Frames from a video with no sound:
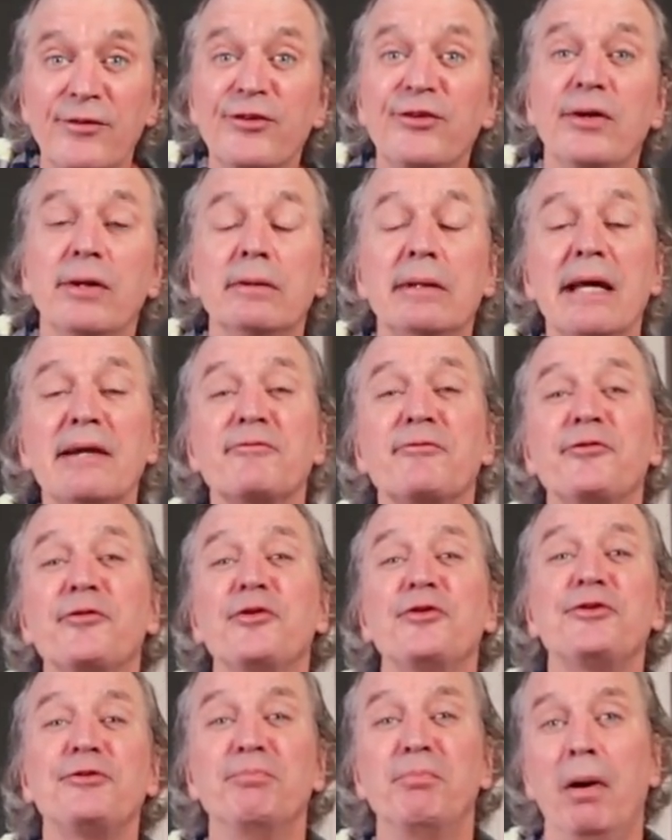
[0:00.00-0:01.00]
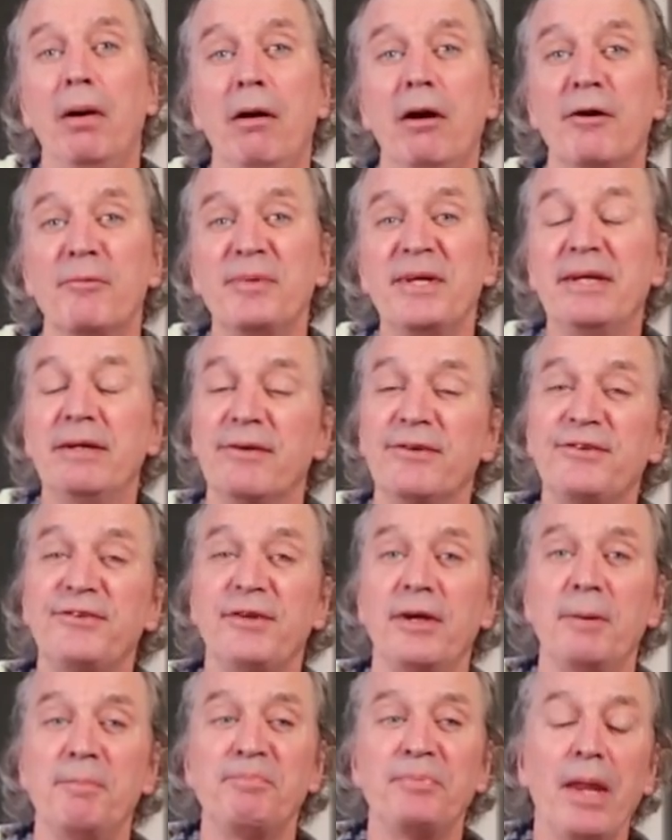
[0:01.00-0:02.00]
Just get that first bar
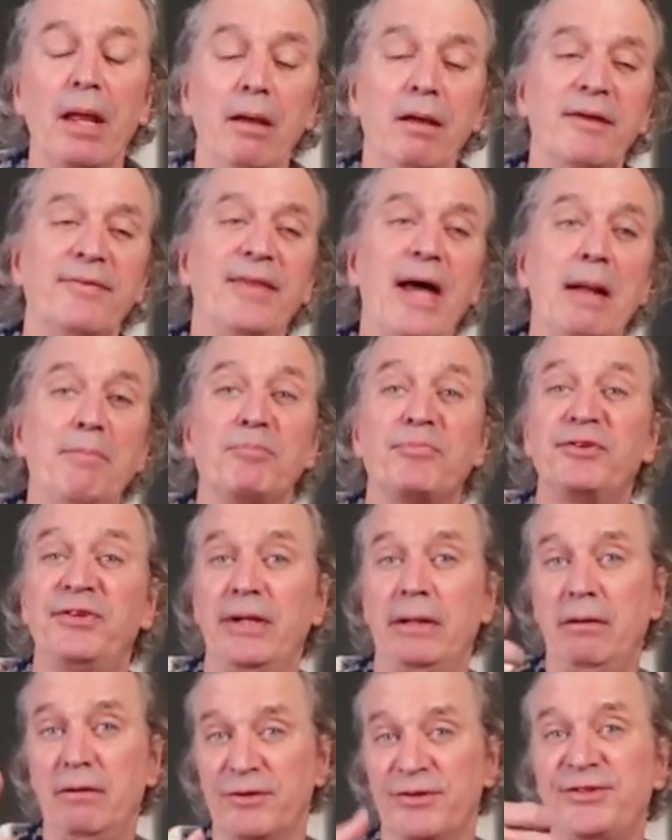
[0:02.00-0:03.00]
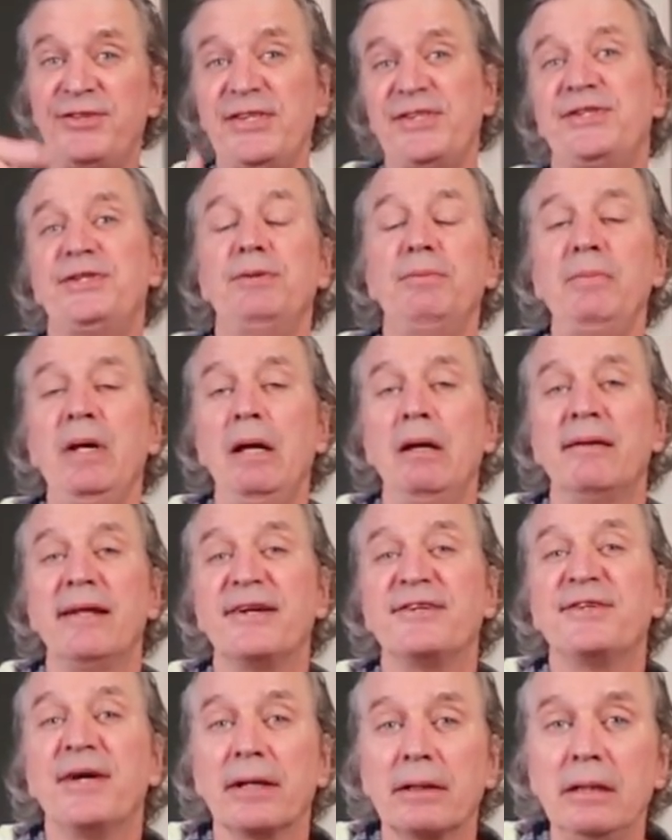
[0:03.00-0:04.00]
because um, that particular system,
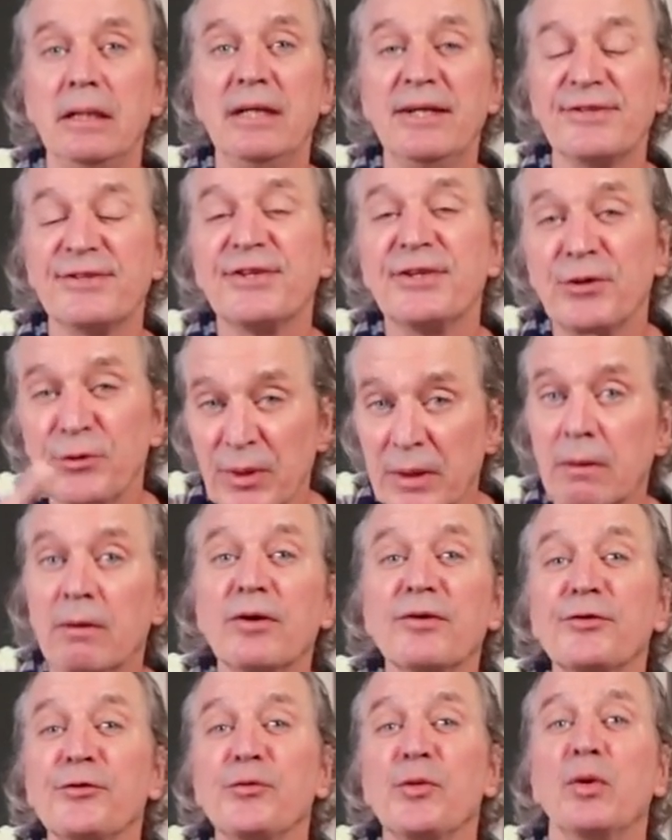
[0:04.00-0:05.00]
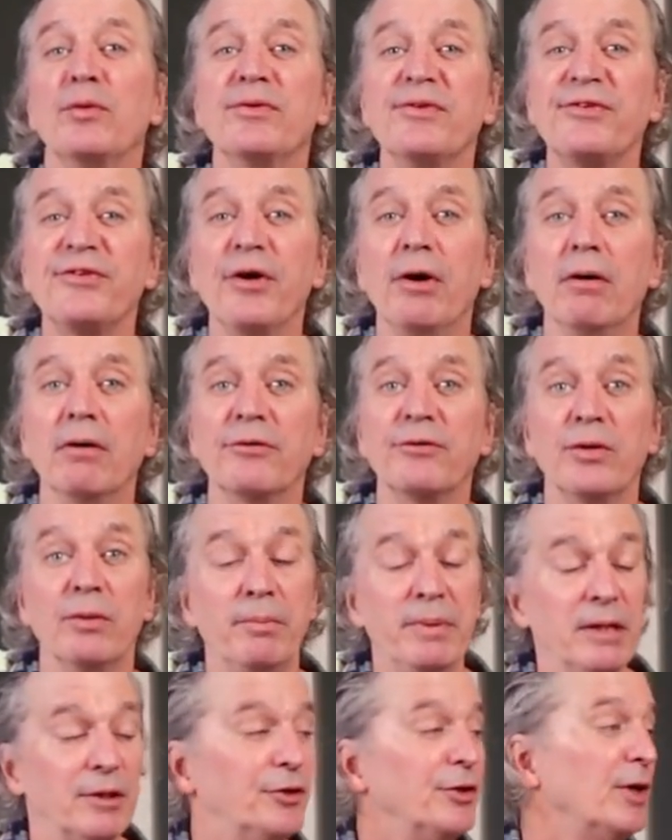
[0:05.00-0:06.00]
that technique is going to recur throughout the song. So
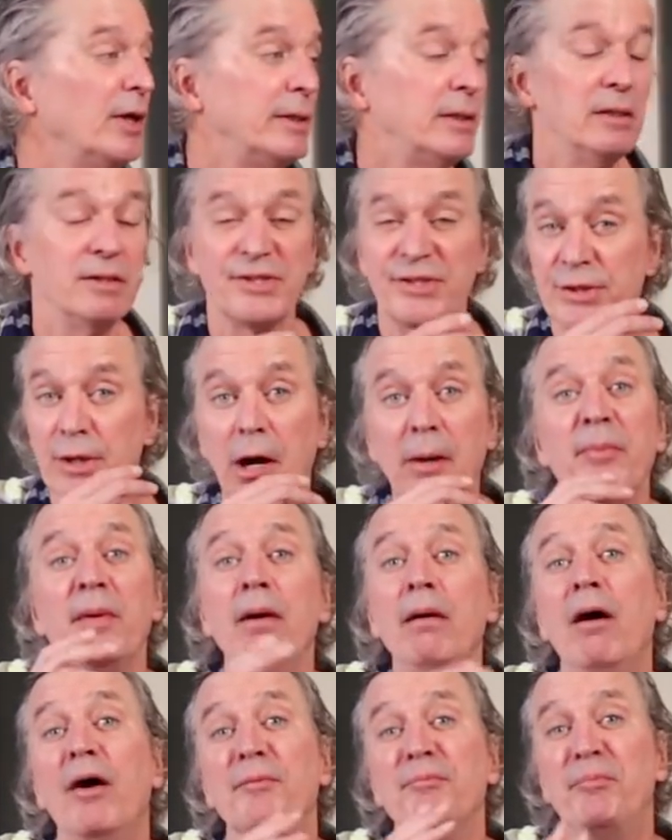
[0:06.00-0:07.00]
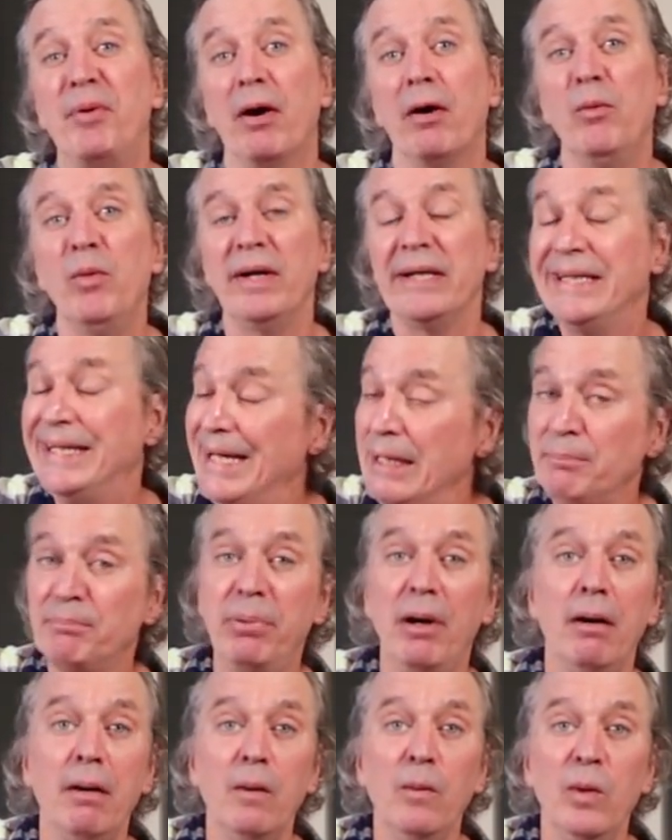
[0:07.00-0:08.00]
it'd be a good idea to stop on bar one, get
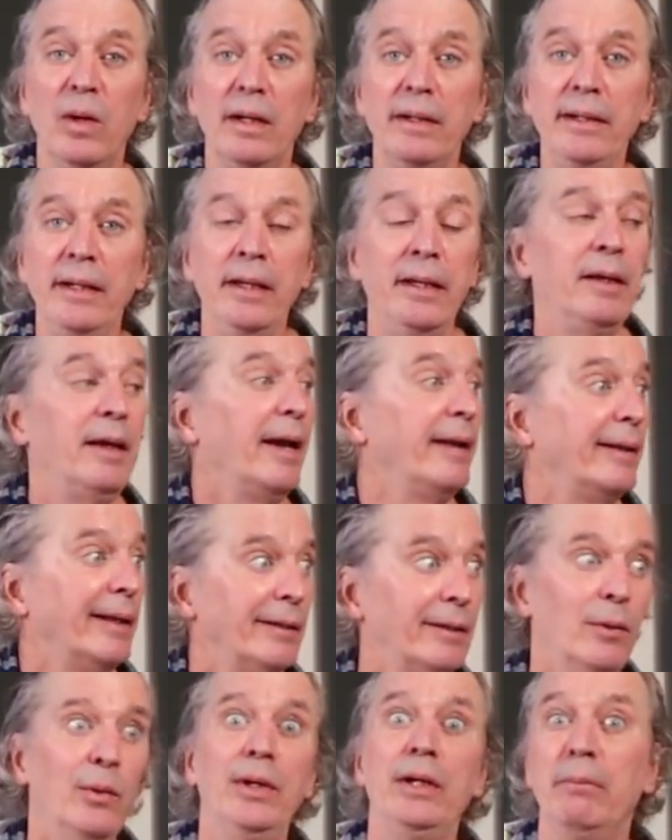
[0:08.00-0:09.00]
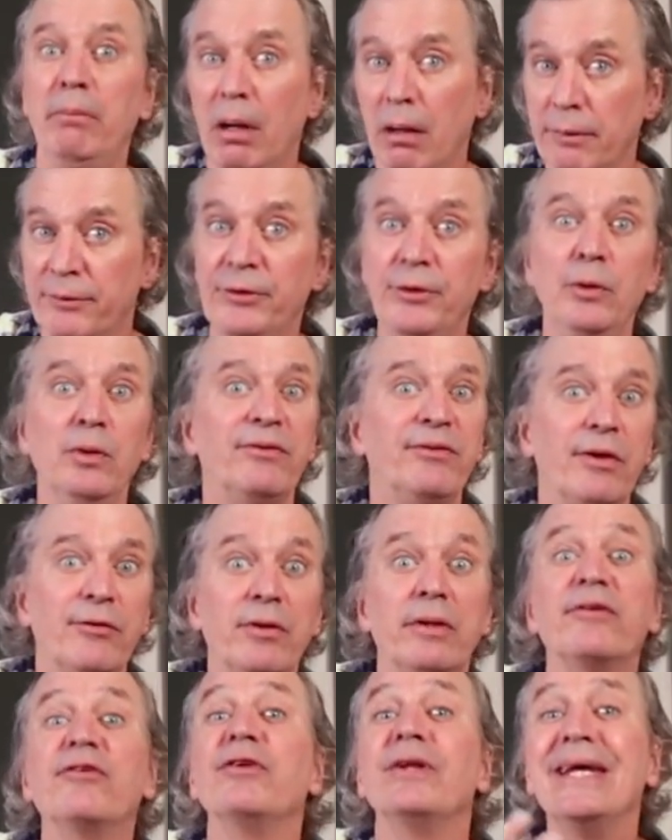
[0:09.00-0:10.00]
bar one, and then go into bar two,
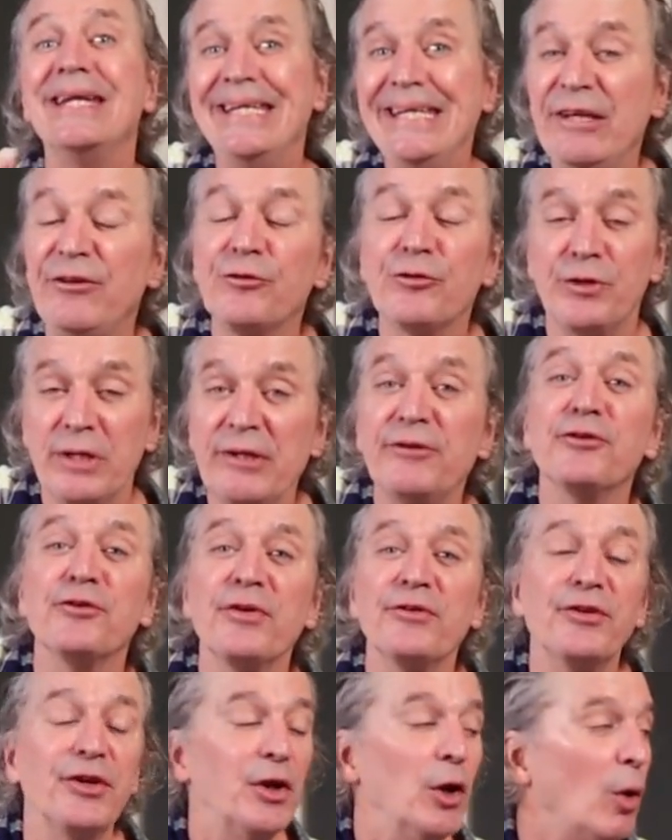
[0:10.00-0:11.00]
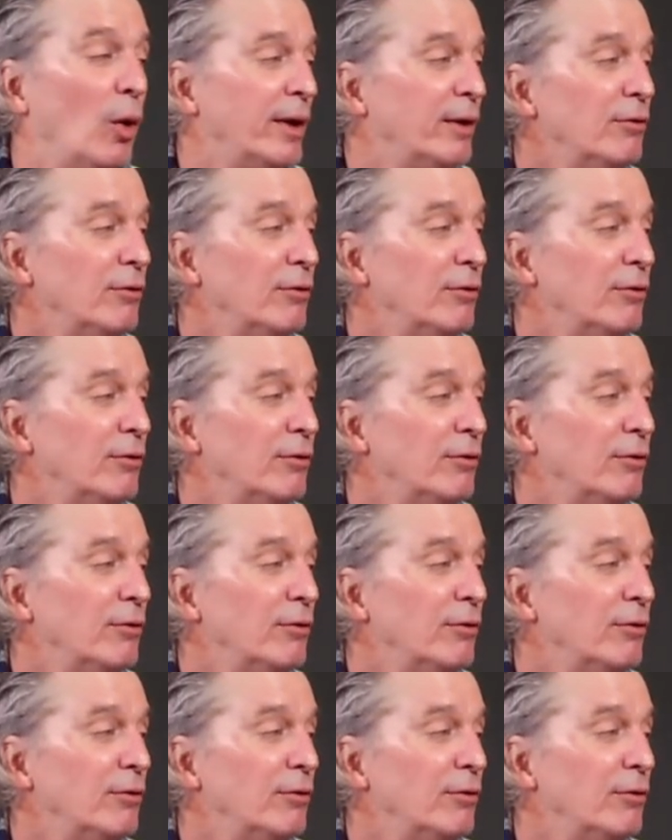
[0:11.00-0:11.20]
etc. It's going to get easier and easier as you go.